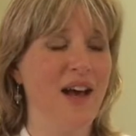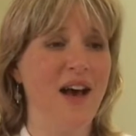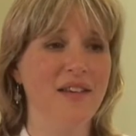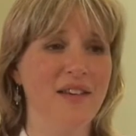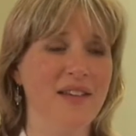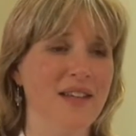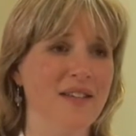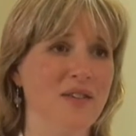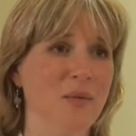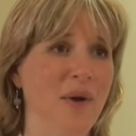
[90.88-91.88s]
Other
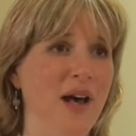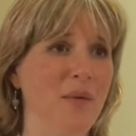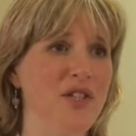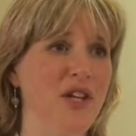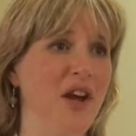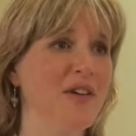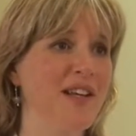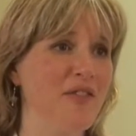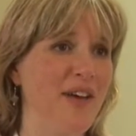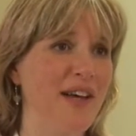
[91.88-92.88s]
things as well, which only
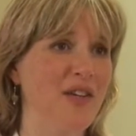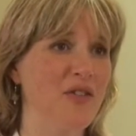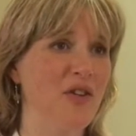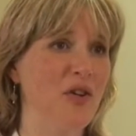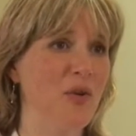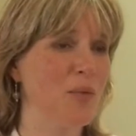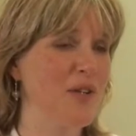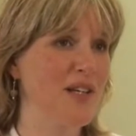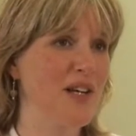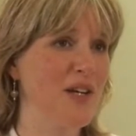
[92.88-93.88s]
a vet can do, would
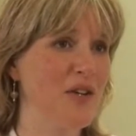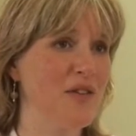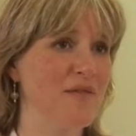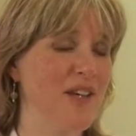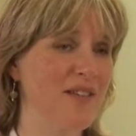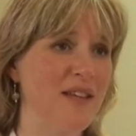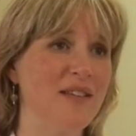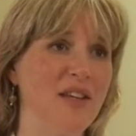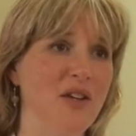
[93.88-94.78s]
include assessing a